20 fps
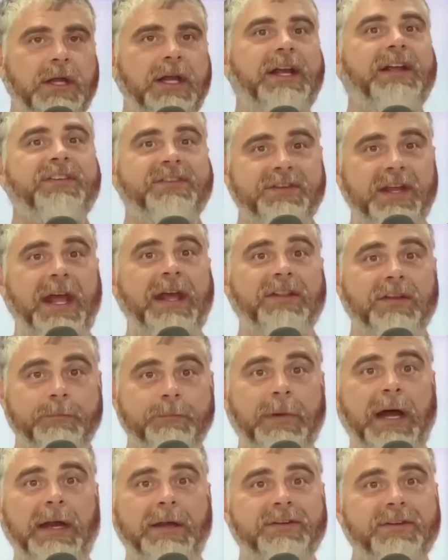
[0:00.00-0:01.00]
is saying the
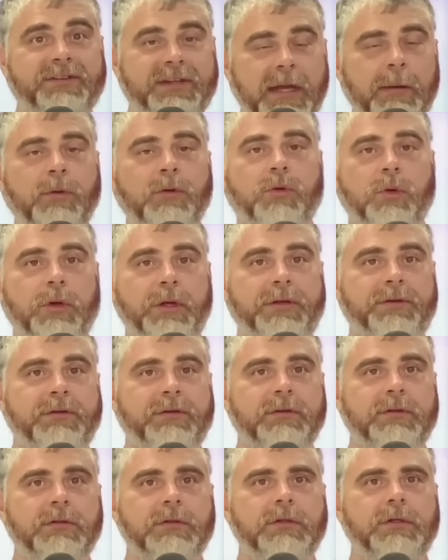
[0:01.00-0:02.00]
minus the stable
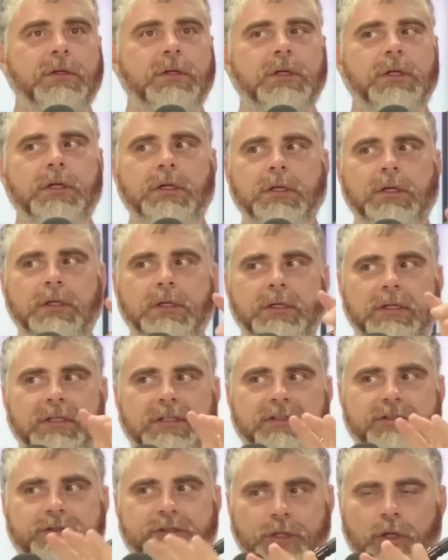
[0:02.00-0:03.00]
coins,
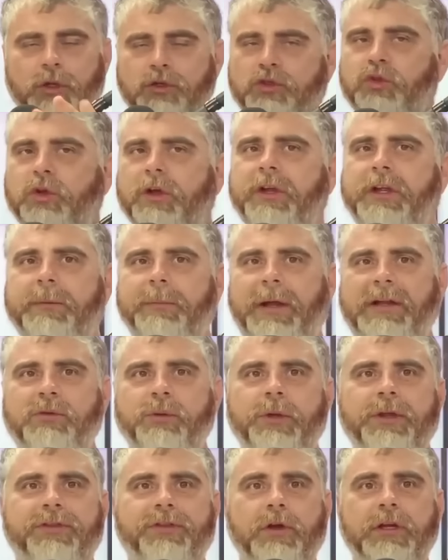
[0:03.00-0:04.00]
2 trillion by
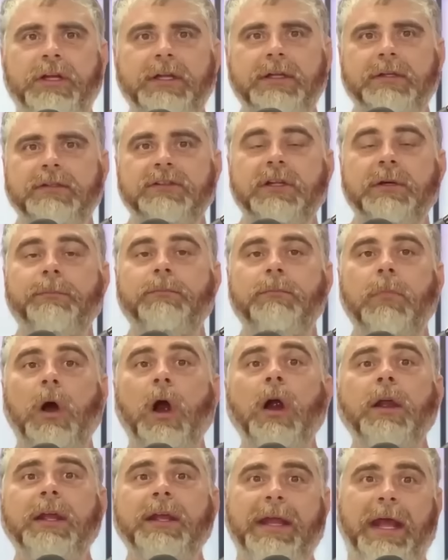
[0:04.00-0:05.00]
2030, the
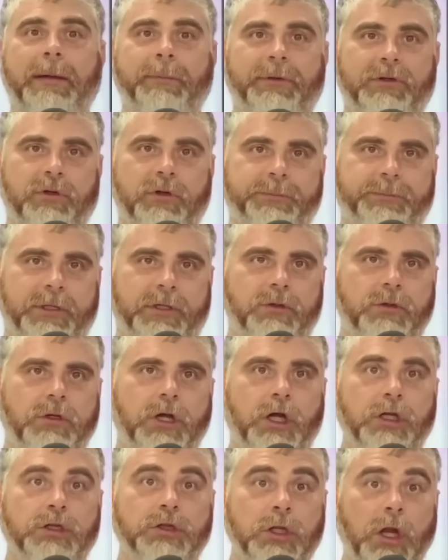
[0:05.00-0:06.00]
market cap in crypto
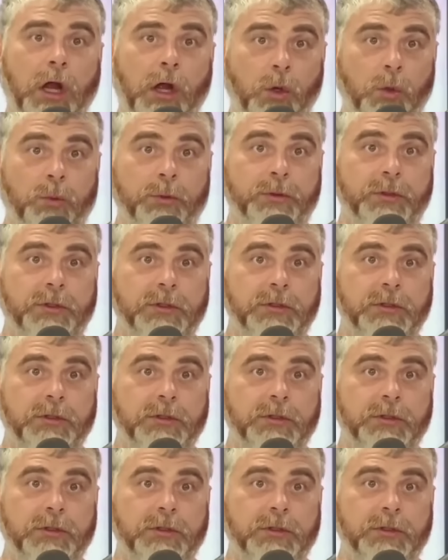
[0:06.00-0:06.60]
alone.